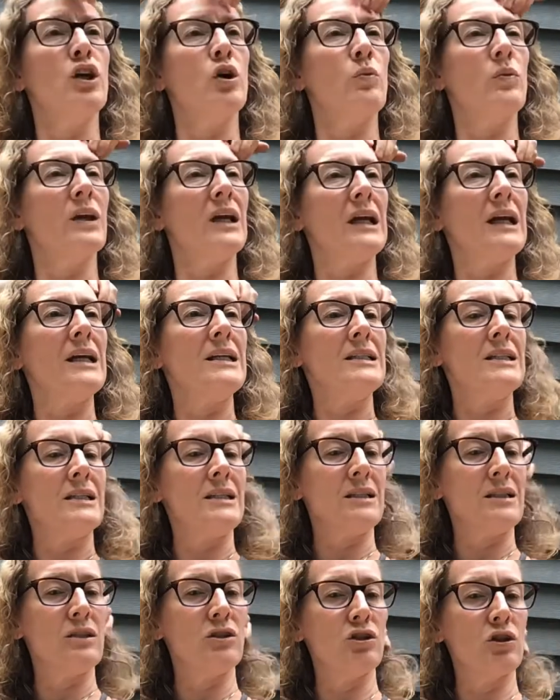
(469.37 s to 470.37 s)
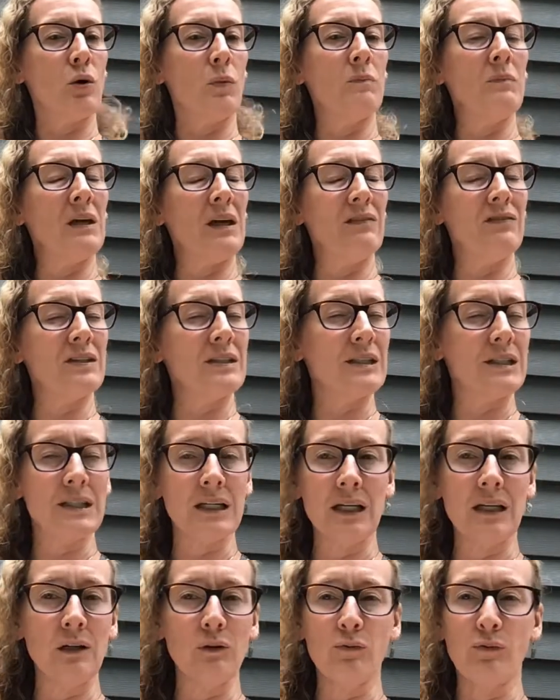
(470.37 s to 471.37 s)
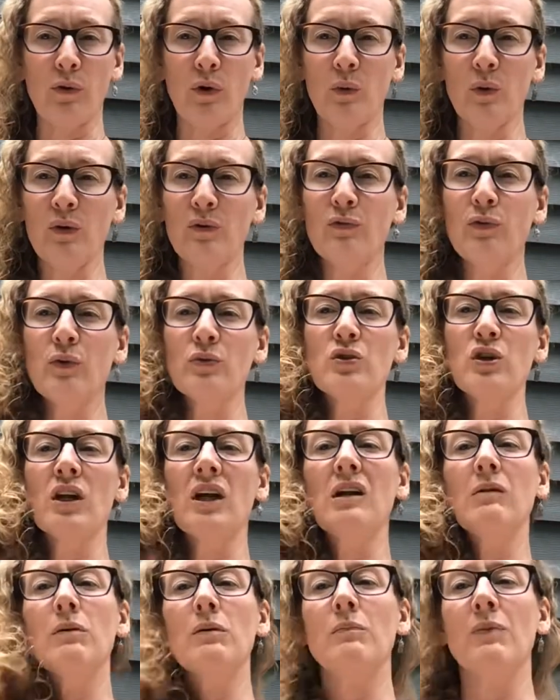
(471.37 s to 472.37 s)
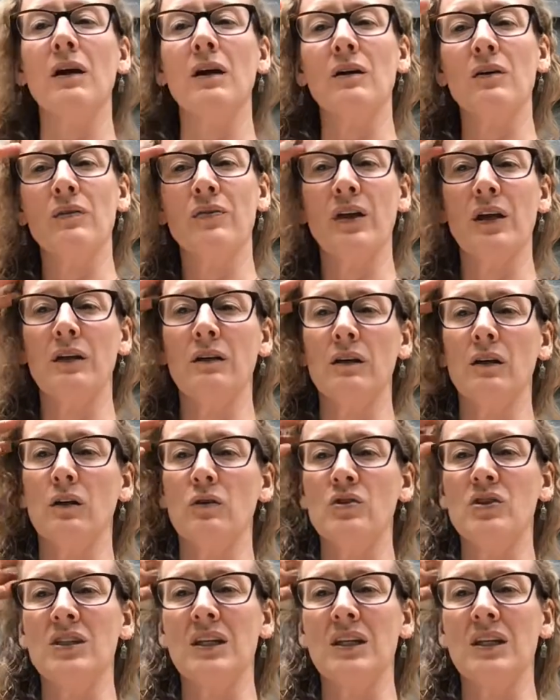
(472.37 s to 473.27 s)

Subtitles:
You don't want to get dizzy. So even seated forward folds are going to be better than,